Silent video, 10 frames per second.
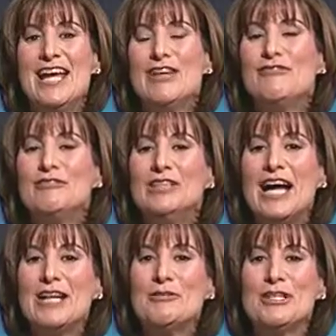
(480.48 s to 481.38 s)
If you
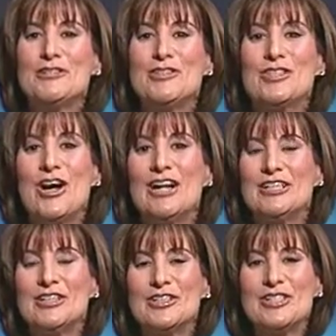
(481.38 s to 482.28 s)
like what you saw
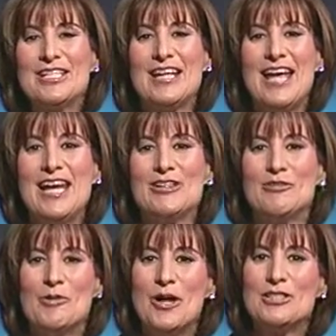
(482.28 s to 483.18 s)
and heard today and
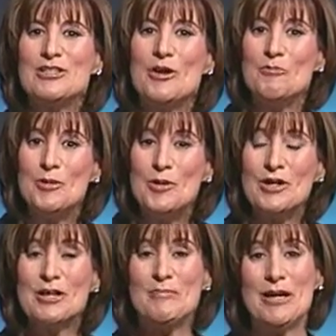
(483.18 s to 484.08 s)
you want to know
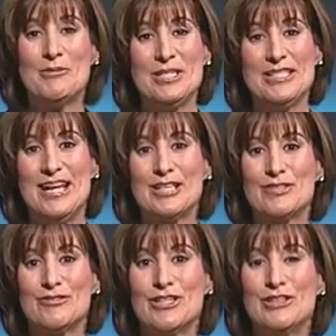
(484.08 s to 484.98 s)
more about what's
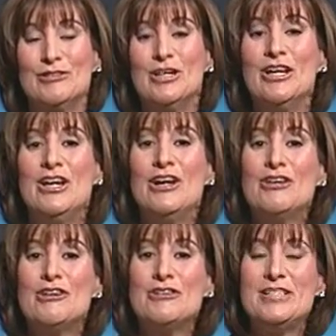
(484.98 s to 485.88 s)
next for you,
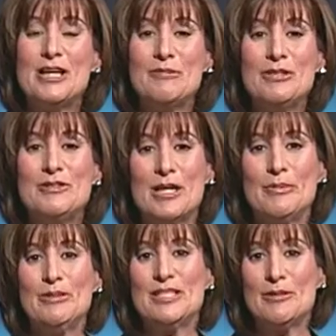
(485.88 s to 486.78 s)
go to
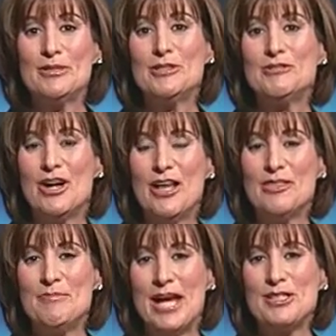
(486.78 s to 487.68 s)

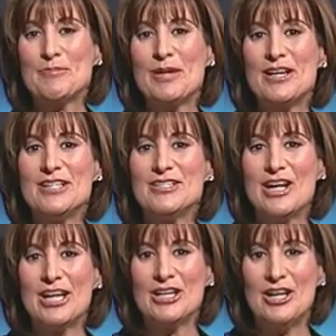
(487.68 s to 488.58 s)

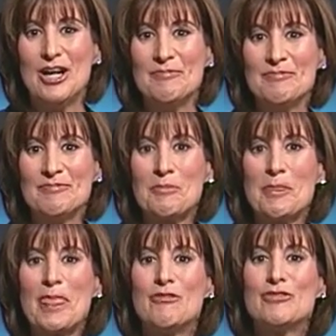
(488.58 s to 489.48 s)
www.themagicparties.com
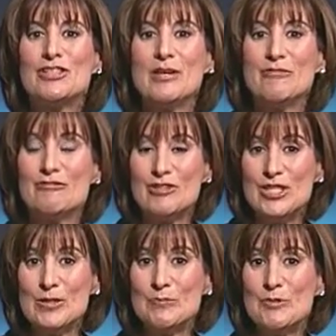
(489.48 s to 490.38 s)
for some free
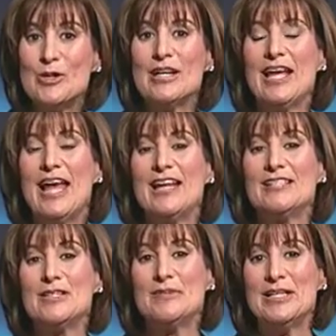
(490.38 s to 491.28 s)
support and
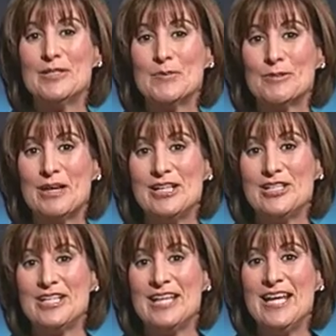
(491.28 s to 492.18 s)
some
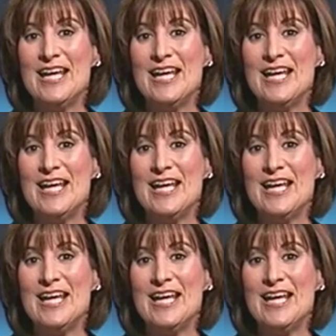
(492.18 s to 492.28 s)
inspiration.